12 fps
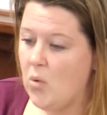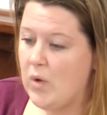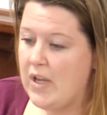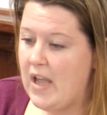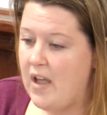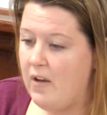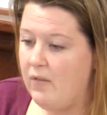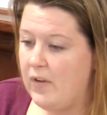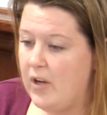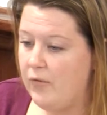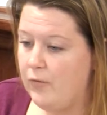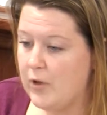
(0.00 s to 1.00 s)
We have
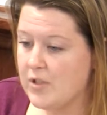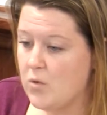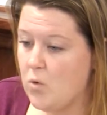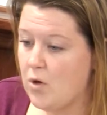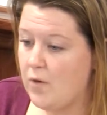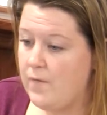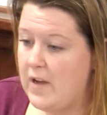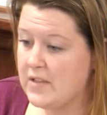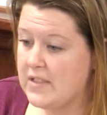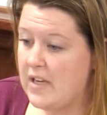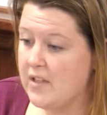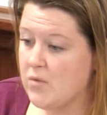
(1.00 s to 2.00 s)
a first quarter file
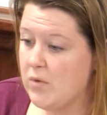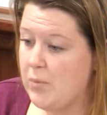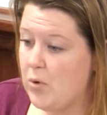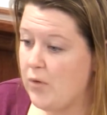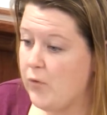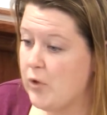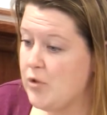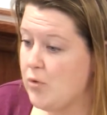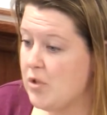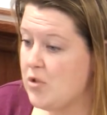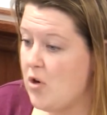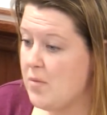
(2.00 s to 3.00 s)
status report for
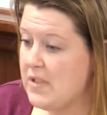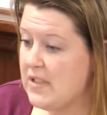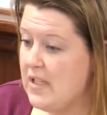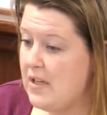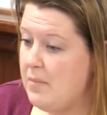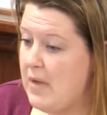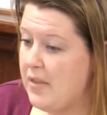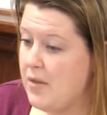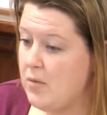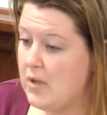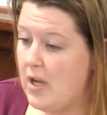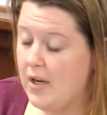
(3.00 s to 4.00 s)
George Armistead and
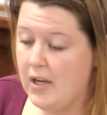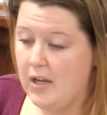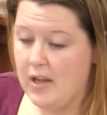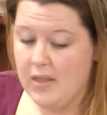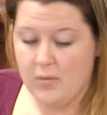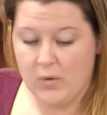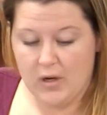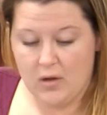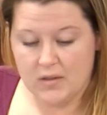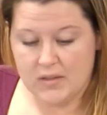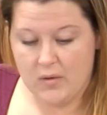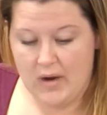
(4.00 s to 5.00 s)
Matthew Gutta, and then we
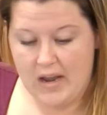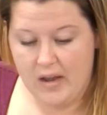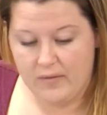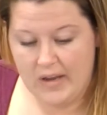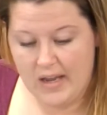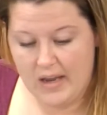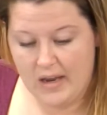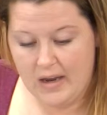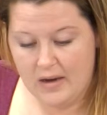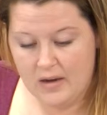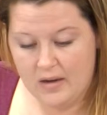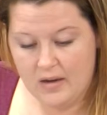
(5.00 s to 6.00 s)
also have
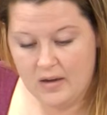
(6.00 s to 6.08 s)
a